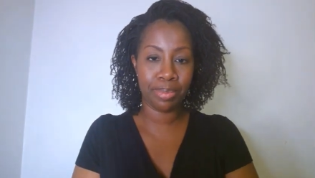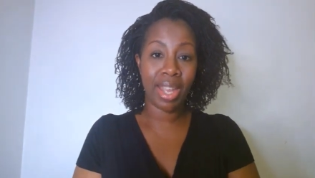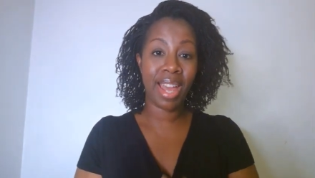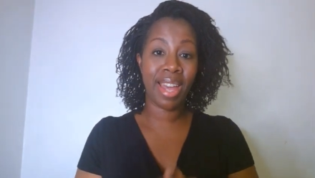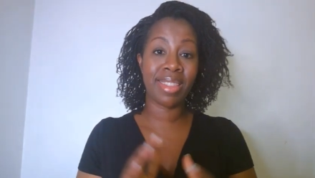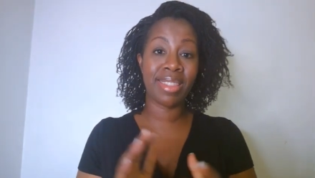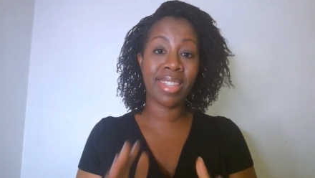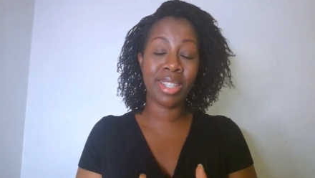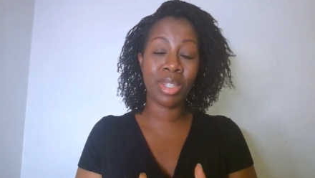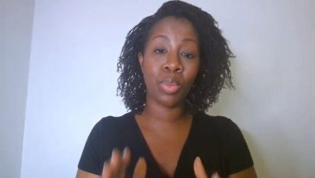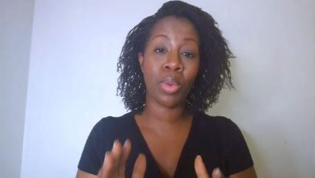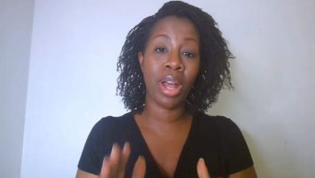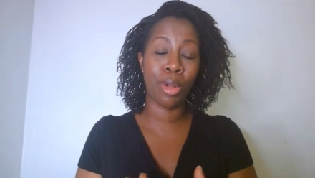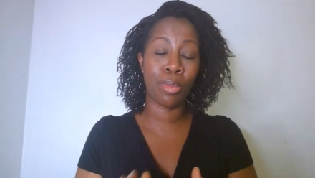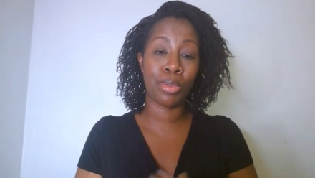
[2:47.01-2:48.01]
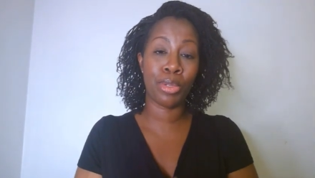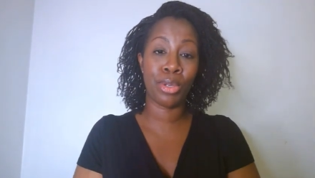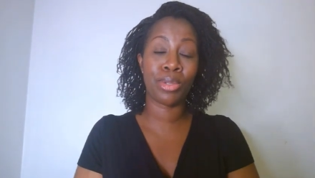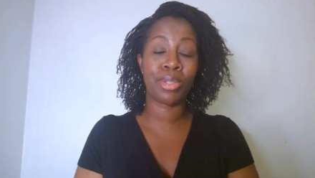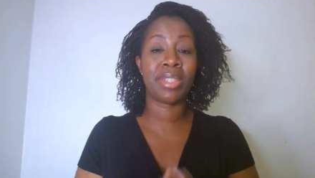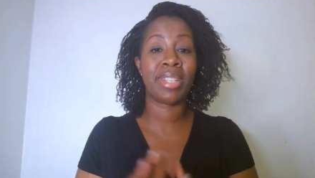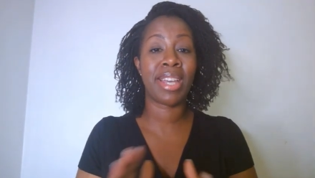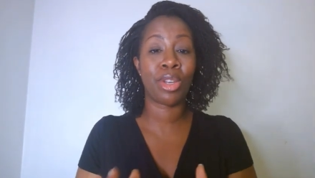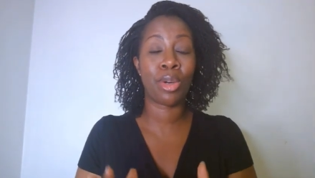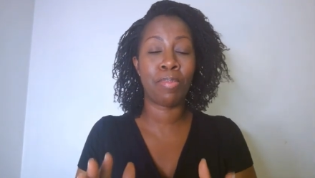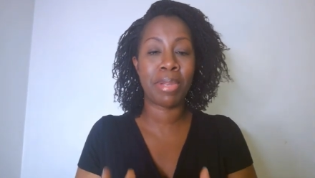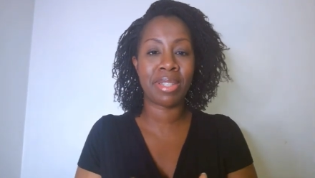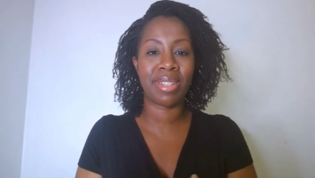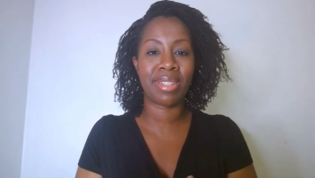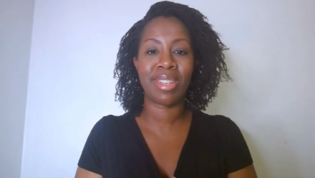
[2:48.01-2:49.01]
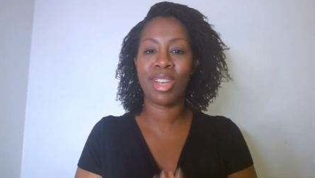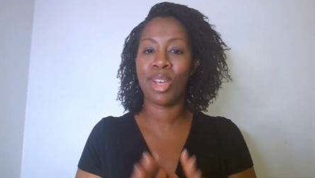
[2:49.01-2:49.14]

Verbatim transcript: And this will help you to take your business